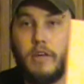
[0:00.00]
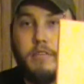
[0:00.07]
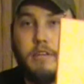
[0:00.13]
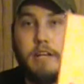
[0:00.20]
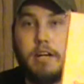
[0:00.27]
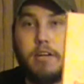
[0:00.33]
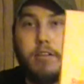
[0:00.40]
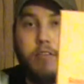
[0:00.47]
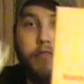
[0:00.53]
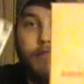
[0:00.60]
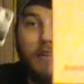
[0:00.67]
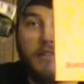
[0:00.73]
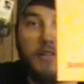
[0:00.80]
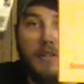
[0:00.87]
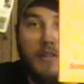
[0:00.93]
over here that
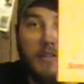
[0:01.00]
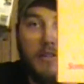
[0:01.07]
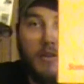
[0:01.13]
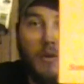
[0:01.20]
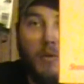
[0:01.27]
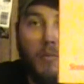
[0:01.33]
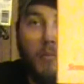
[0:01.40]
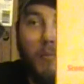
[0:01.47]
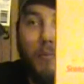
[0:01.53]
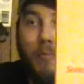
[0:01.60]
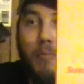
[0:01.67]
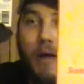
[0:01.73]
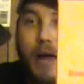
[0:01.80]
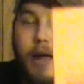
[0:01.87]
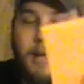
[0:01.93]
fits in this little
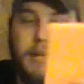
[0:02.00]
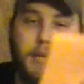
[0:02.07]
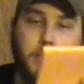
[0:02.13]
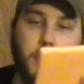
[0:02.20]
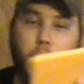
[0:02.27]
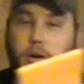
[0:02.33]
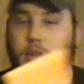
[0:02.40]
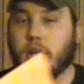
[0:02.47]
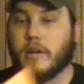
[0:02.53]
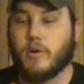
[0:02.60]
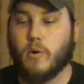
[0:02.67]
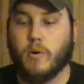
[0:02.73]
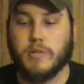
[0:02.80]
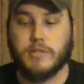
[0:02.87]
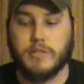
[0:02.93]
pack. And part of that, of
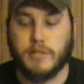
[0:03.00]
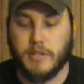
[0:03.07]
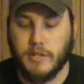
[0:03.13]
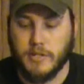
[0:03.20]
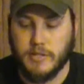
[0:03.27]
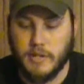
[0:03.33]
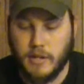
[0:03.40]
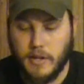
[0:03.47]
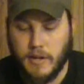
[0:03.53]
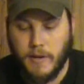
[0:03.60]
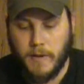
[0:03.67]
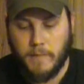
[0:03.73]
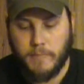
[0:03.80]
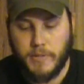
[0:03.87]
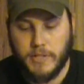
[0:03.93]
course, is because
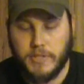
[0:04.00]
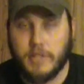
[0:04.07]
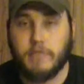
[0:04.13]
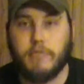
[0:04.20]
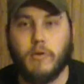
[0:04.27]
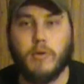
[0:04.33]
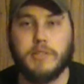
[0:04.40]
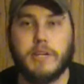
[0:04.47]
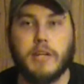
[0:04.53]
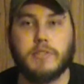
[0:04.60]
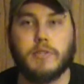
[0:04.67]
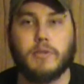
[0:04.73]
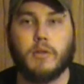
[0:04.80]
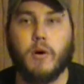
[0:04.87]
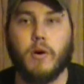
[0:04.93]
this thing folds out
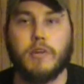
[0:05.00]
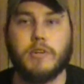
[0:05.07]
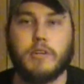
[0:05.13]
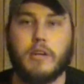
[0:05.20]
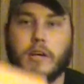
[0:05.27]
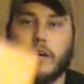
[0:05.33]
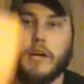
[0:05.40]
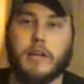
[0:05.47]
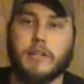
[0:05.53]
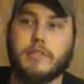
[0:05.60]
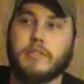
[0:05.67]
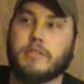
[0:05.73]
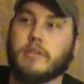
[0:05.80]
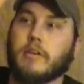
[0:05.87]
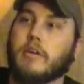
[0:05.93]
so large, and
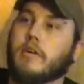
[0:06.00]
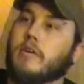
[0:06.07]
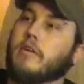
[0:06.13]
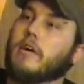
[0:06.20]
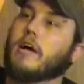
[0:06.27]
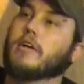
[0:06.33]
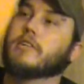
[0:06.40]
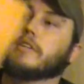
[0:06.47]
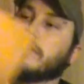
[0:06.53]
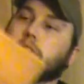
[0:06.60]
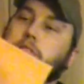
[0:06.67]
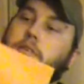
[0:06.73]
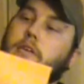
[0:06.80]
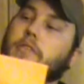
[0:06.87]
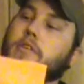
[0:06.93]
it's actually,
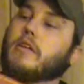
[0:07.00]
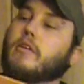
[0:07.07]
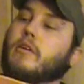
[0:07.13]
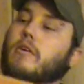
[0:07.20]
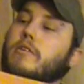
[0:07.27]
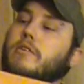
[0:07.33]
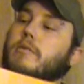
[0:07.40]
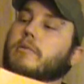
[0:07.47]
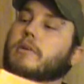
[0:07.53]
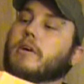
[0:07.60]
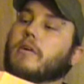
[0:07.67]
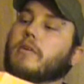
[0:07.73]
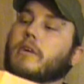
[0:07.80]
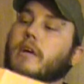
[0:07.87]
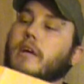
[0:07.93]
it's not that large. There we
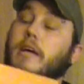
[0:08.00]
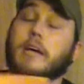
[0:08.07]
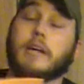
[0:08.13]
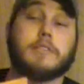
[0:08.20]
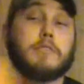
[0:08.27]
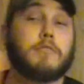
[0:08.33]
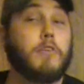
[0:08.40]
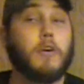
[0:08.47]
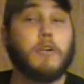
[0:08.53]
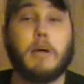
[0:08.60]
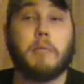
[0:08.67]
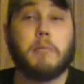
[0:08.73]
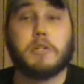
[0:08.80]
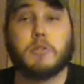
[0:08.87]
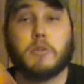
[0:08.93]
go. It doesn't fold
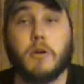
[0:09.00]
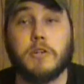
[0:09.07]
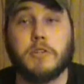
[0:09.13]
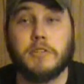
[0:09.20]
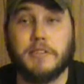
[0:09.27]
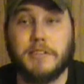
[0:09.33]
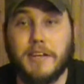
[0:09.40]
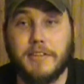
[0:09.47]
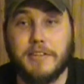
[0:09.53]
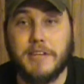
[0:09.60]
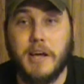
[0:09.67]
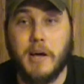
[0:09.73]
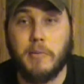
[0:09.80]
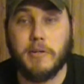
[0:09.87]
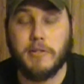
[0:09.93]
out much larger than the other
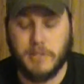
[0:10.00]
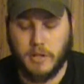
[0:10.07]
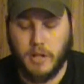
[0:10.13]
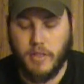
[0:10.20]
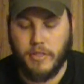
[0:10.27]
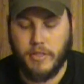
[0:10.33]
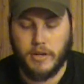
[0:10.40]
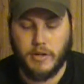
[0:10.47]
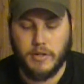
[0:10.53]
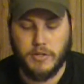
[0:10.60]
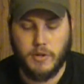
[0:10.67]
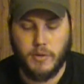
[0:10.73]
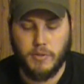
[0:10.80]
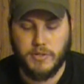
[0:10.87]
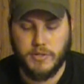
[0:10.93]
towel, but it's a lot thicker.
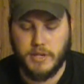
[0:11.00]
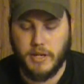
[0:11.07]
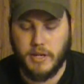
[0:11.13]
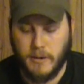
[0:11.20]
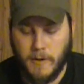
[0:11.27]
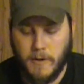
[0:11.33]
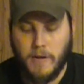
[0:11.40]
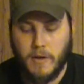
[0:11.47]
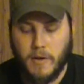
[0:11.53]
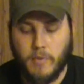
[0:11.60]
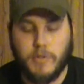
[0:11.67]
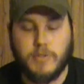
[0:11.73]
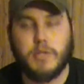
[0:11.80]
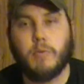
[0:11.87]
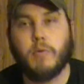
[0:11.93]
So we'll see
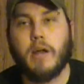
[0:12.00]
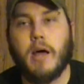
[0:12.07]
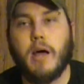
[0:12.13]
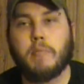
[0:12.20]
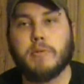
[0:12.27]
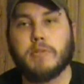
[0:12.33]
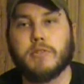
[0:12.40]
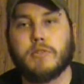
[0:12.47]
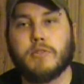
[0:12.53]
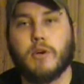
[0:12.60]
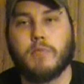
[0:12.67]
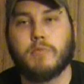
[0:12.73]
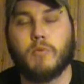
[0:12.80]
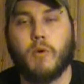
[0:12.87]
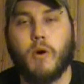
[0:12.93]
what happens in
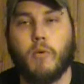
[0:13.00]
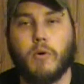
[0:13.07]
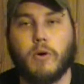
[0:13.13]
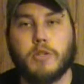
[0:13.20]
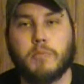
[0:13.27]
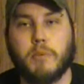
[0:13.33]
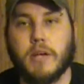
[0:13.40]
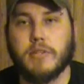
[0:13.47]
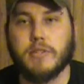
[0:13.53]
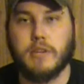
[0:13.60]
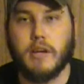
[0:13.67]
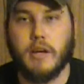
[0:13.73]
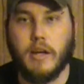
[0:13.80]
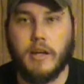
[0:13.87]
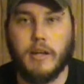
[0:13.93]
terms of what works best,
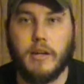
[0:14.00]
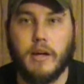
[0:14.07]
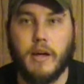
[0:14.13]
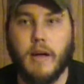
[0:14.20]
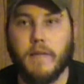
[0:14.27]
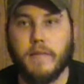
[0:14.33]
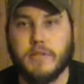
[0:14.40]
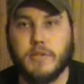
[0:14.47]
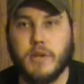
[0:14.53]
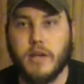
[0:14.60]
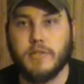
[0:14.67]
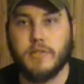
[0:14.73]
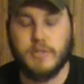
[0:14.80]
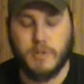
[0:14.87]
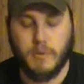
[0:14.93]
and the
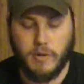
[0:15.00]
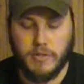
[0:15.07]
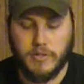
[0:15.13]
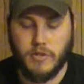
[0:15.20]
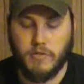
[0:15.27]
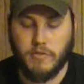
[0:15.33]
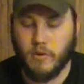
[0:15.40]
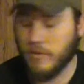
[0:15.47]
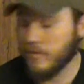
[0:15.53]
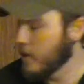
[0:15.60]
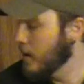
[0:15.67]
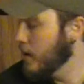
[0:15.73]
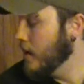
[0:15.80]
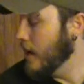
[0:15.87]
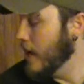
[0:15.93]
size and so on and so forth.
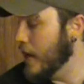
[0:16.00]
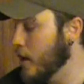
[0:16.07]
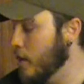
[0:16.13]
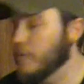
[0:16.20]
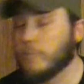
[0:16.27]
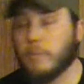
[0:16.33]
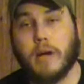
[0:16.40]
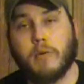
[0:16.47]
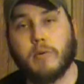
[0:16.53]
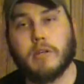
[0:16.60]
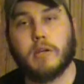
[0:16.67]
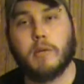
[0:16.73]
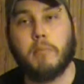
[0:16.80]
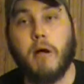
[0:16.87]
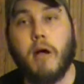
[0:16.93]
And I'll be back with a
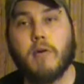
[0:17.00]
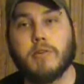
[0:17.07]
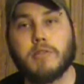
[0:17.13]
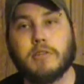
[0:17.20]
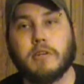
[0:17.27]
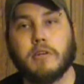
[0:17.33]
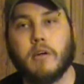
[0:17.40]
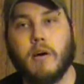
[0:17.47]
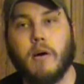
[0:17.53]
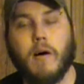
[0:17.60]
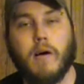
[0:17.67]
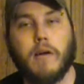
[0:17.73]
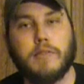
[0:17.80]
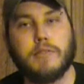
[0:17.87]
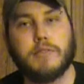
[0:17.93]
comparison
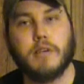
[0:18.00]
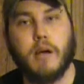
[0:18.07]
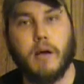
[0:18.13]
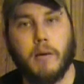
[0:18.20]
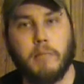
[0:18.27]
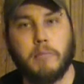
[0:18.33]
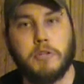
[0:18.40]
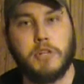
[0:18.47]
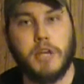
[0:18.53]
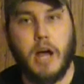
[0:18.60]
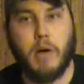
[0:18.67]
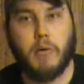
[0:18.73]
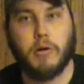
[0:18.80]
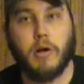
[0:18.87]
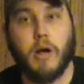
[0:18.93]
on some
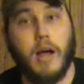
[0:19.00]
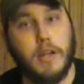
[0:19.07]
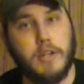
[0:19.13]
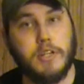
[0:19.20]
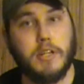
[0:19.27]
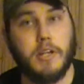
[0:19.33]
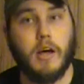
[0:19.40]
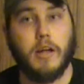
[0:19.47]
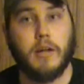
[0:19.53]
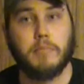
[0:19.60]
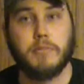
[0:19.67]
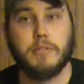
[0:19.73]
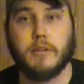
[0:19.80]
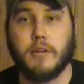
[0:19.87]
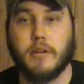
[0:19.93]
shower hygiene
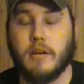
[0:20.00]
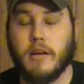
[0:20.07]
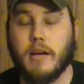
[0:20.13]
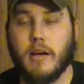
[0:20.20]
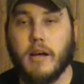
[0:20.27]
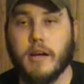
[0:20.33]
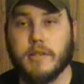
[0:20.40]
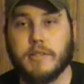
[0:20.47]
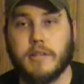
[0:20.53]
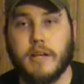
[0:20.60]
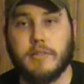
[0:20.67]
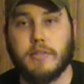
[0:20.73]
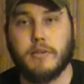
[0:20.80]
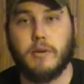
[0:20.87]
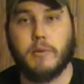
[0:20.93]
items.
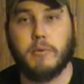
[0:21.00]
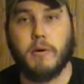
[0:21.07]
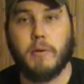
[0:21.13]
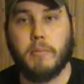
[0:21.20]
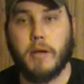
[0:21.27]
Stay tuned. I'll be right